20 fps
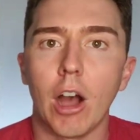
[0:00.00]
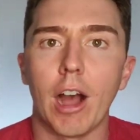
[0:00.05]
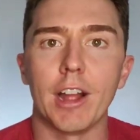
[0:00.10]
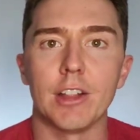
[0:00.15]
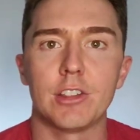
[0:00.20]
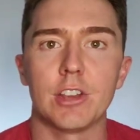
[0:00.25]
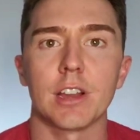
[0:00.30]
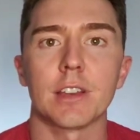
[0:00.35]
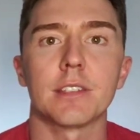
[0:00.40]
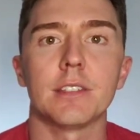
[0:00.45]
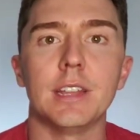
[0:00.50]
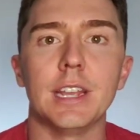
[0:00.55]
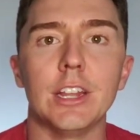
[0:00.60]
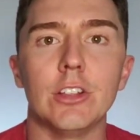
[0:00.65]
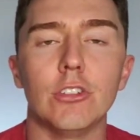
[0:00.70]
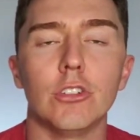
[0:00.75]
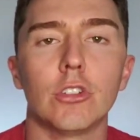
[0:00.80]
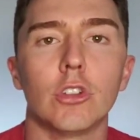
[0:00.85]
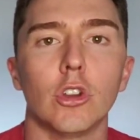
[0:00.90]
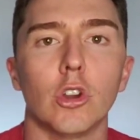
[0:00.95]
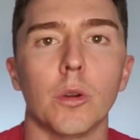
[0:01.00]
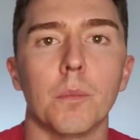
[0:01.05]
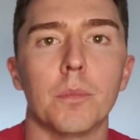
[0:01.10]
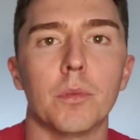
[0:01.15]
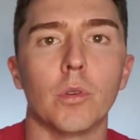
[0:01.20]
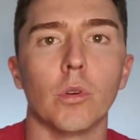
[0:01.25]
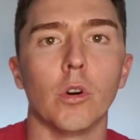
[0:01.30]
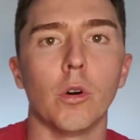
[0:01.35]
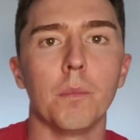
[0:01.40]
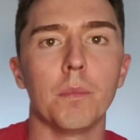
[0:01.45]
I just need you to
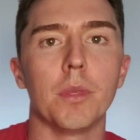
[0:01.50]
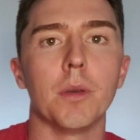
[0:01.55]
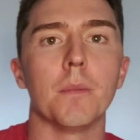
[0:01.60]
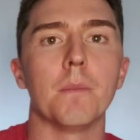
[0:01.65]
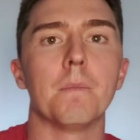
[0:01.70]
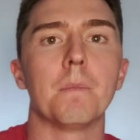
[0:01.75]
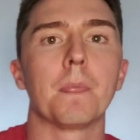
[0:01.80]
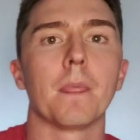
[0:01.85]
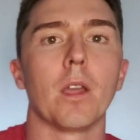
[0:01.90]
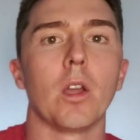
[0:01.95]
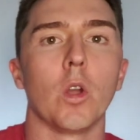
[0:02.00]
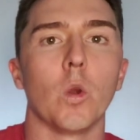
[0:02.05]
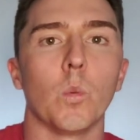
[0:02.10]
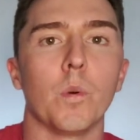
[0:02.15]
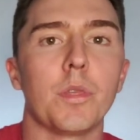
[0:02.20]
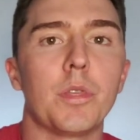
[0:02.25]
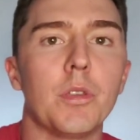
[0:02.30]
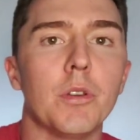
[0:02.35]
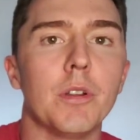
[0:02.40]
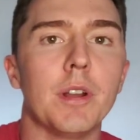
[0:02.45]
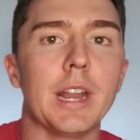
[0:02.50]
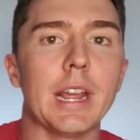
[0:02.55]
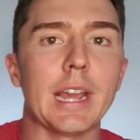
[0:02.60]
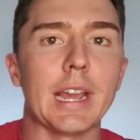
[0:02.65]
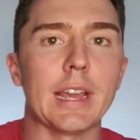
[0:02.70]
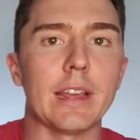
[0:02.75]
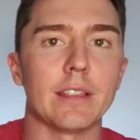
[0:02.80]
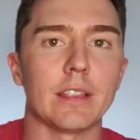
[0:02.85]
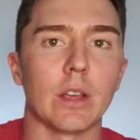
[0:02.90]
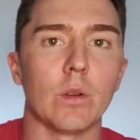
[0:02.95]
absorb them with your
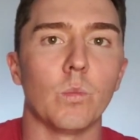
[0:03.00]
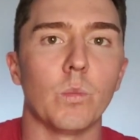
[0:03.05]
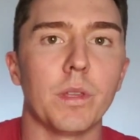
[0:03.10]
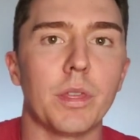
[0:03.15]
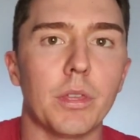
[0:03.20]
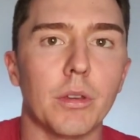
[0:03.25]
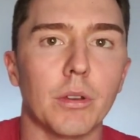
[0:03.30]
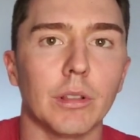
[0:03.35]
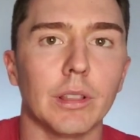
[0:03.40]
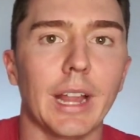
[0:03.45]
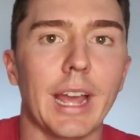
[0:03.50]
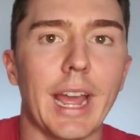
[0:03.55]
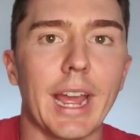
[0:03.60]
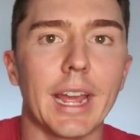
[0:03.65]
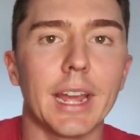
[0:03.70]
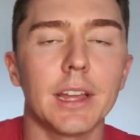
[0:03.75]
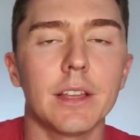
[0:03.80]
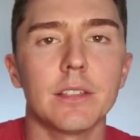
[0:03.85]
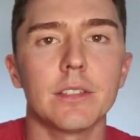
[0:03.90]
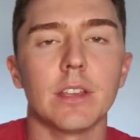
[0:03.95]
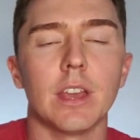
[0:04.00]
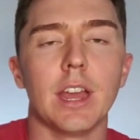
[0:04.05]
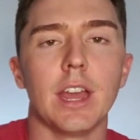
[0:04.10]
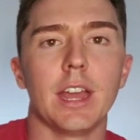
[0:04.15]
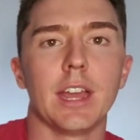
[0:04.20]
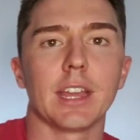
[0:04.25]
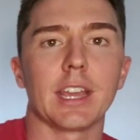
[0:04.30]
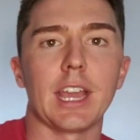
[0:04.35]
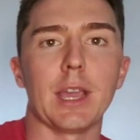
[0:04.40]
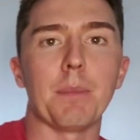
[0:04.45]
knees and with your legs,
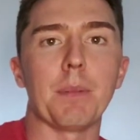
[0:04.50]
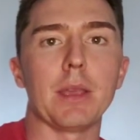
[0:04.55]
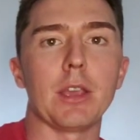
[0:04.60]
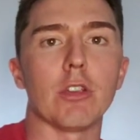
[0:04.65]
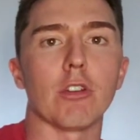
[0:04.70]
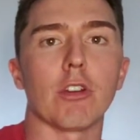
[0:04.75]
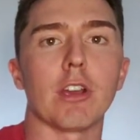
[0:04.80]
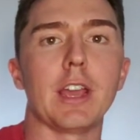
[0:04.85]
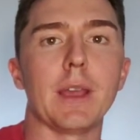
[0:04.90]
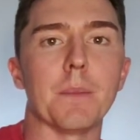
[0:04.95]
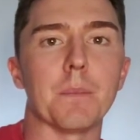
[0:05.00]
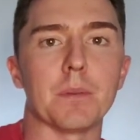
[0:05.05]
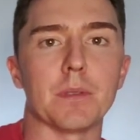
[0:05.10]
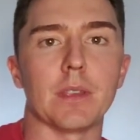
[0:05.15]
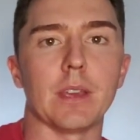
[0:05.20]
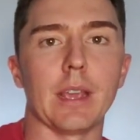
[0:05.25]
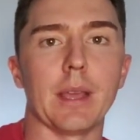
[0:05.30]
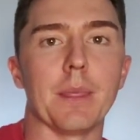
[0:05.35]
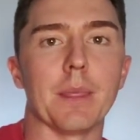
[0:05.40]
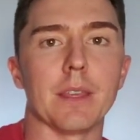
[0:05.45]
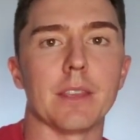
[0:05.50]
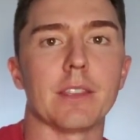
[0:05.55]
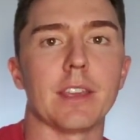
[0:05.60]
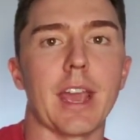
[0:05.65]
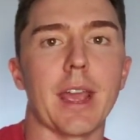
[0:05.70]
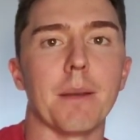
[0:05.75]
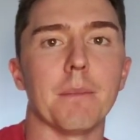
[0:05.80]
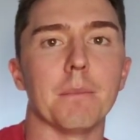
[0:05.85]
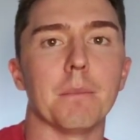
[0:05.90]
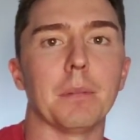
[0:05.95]
keeping your hips in the
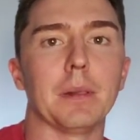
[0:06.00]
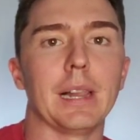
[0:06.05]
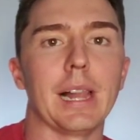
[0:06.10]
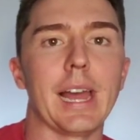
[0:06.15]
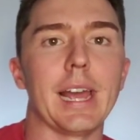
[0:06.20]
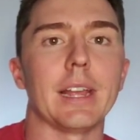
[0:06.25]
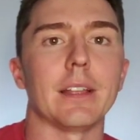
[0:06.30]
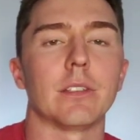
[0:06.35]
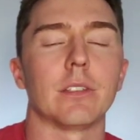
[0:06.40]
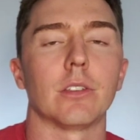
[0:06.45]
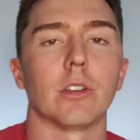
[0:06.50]
same place.